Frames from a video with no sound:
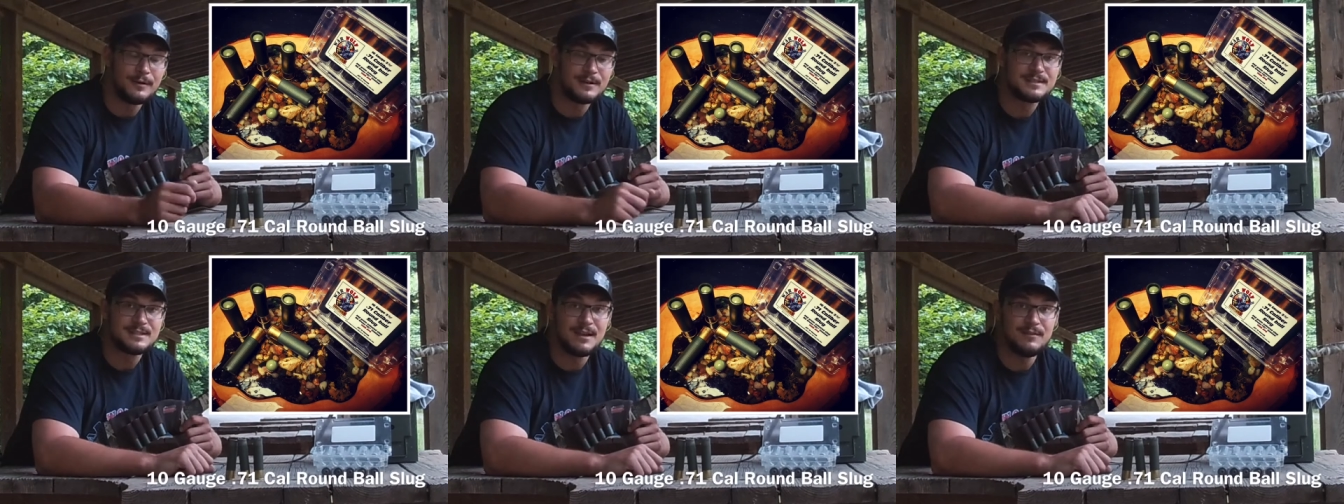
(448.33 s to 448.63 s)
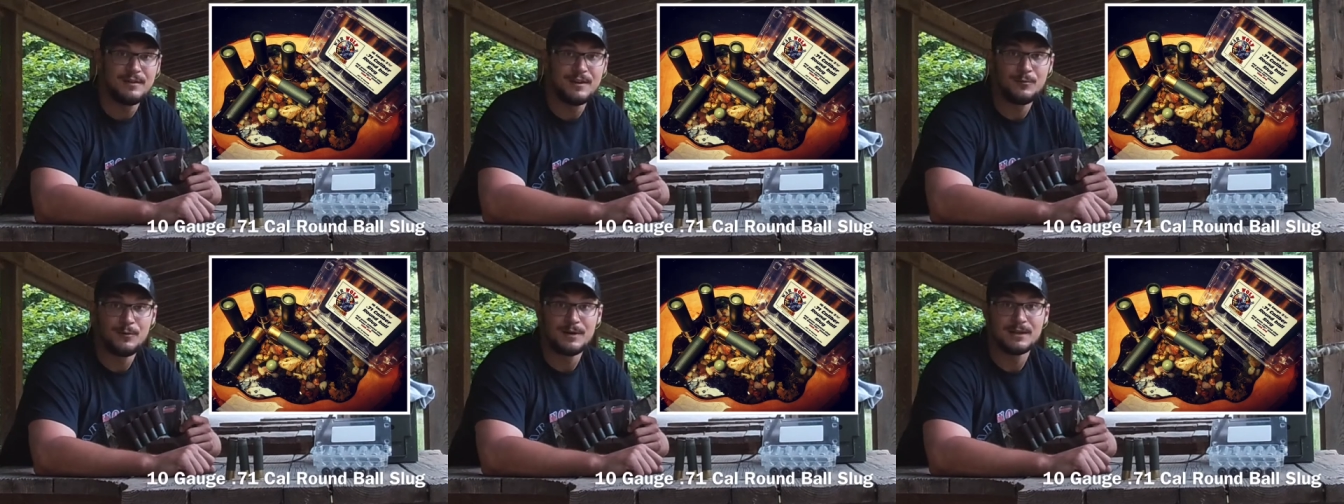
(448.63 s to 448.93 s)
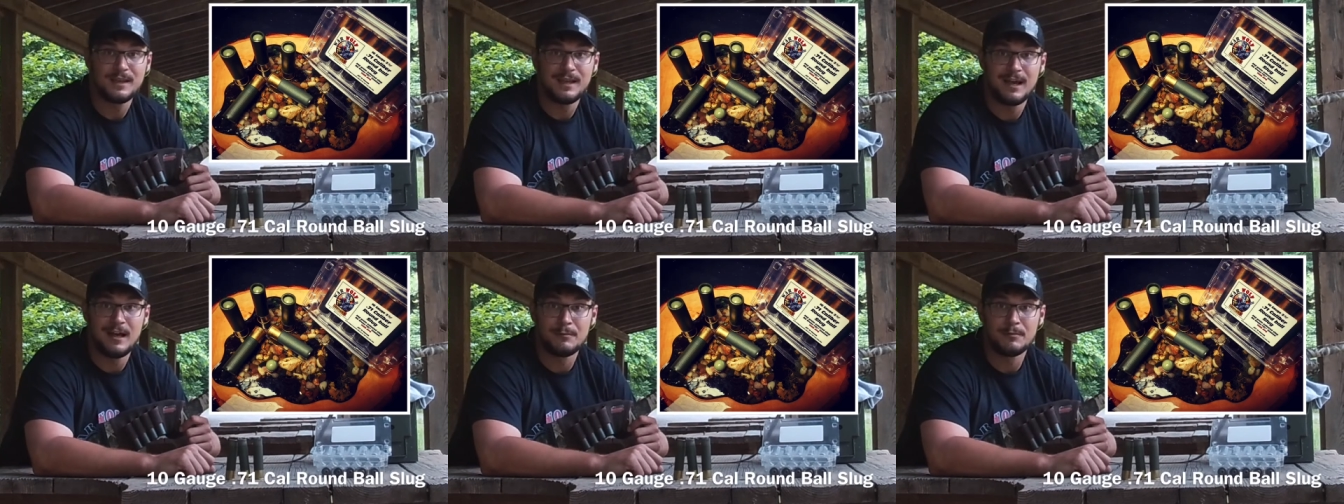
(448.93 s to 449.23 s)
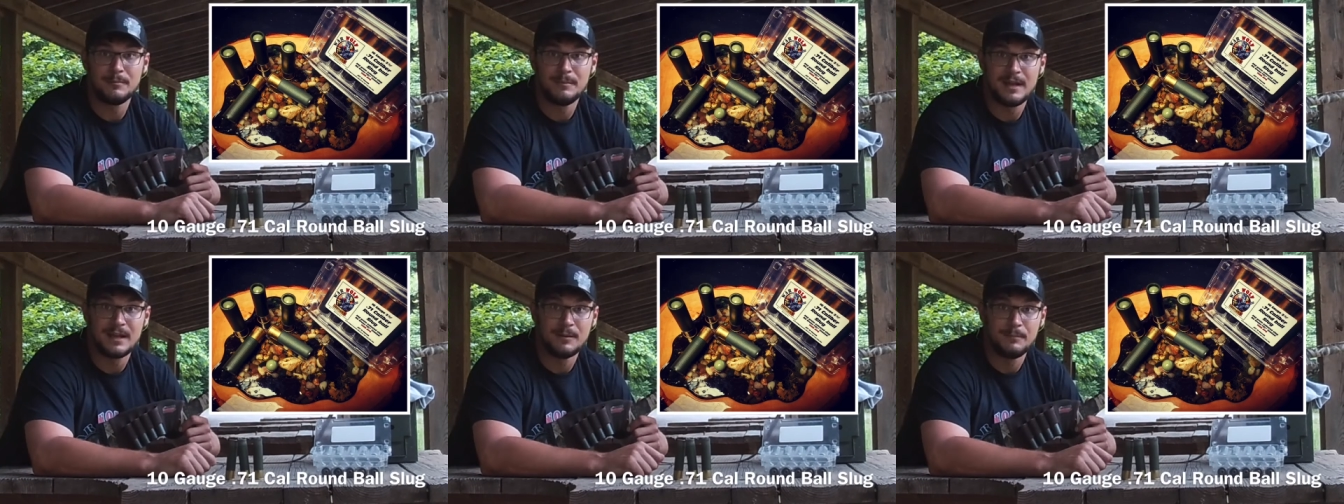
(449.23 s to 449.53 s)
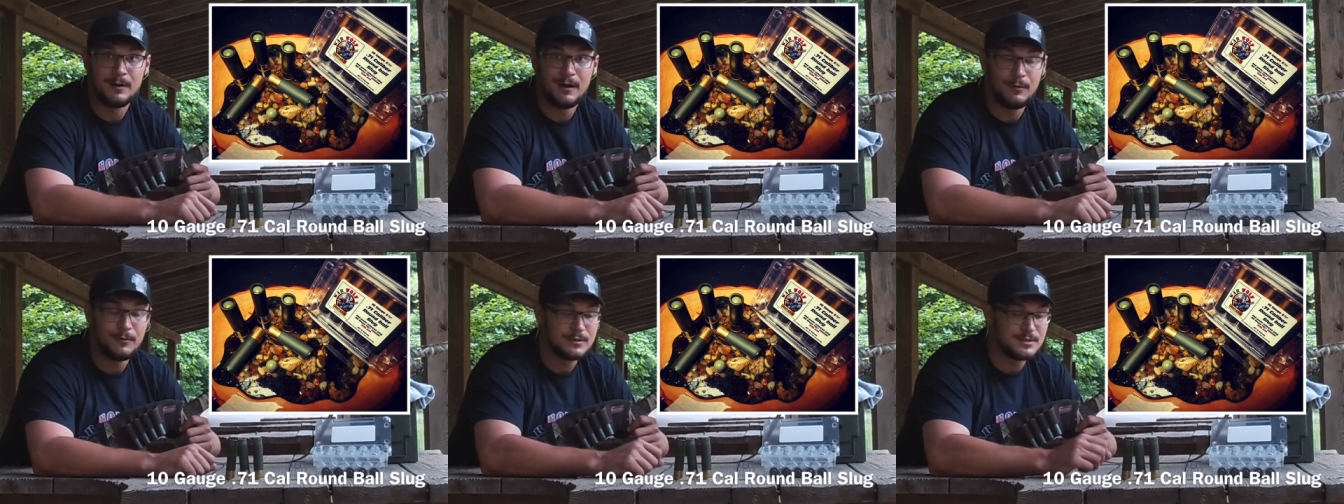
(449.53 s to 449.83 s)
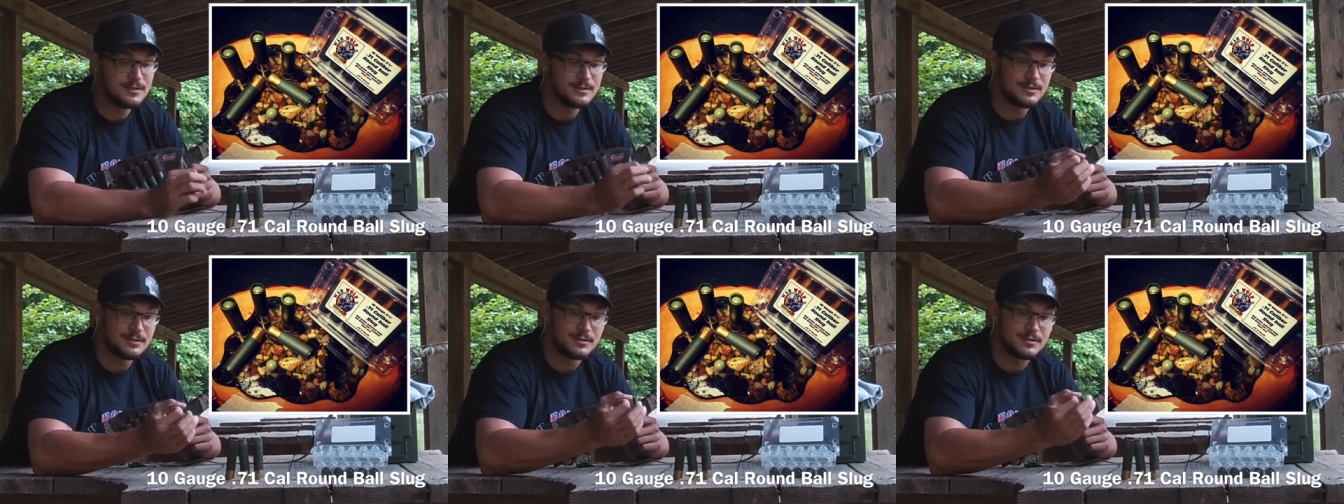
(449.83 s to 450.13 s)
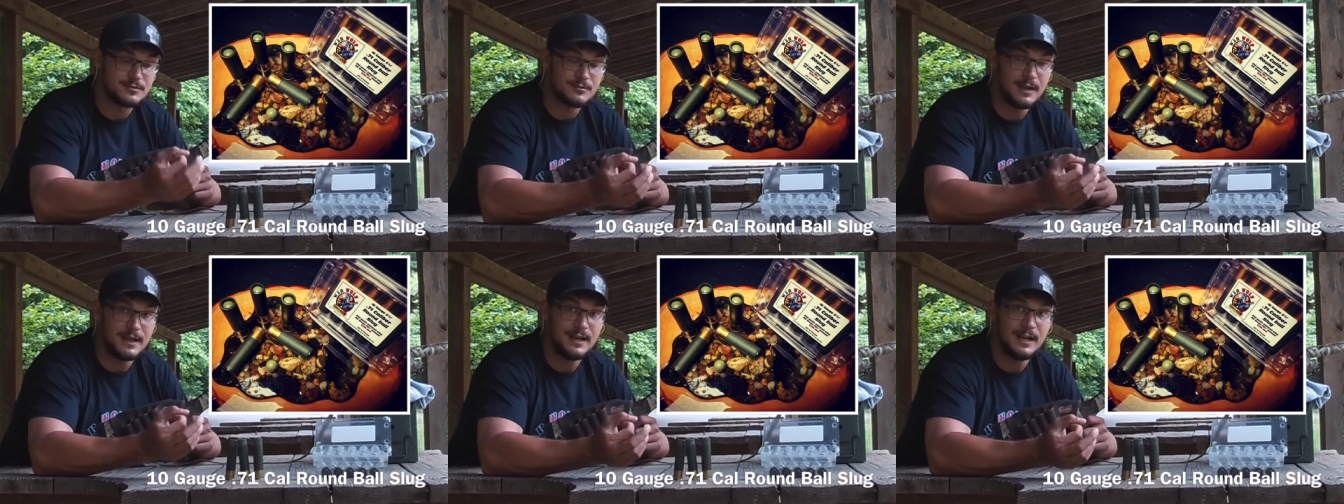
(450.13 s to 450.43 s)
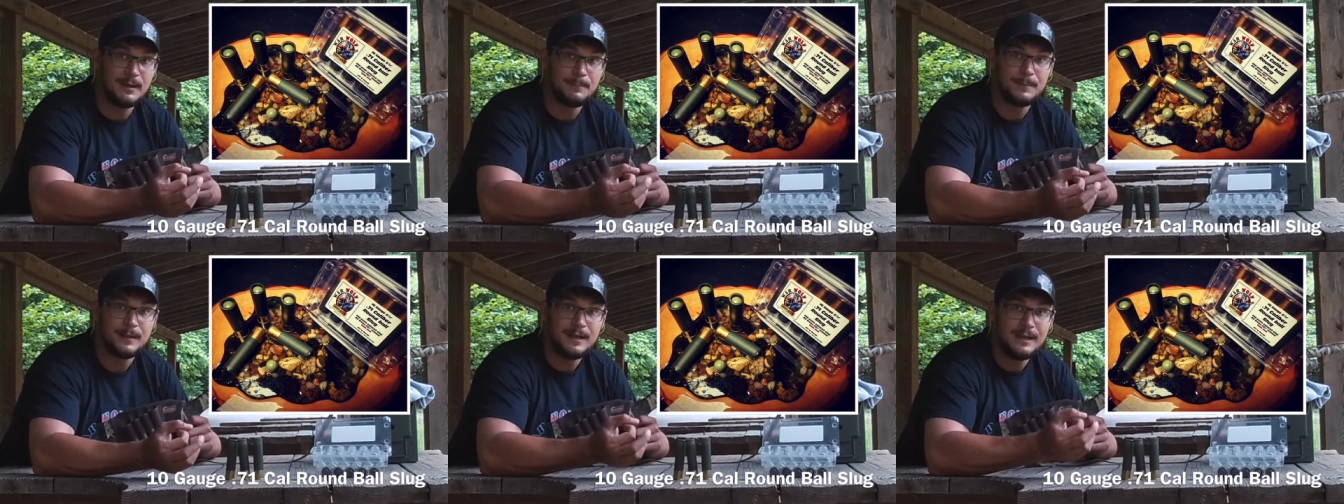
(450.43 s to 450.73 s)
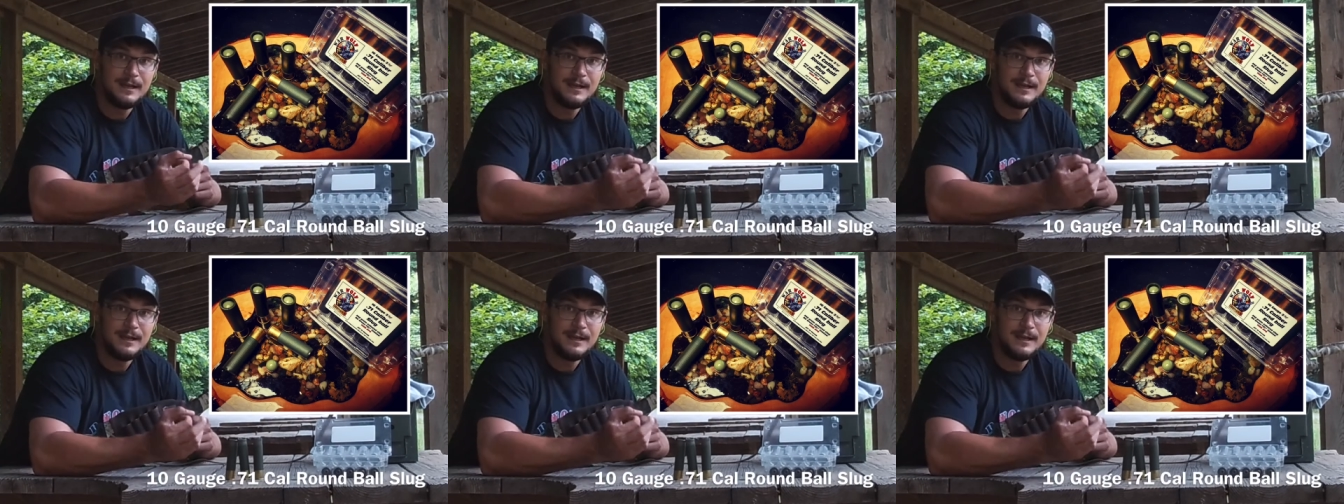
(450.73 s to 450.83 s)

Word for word: a 71 caliber mega ball, which is a straight up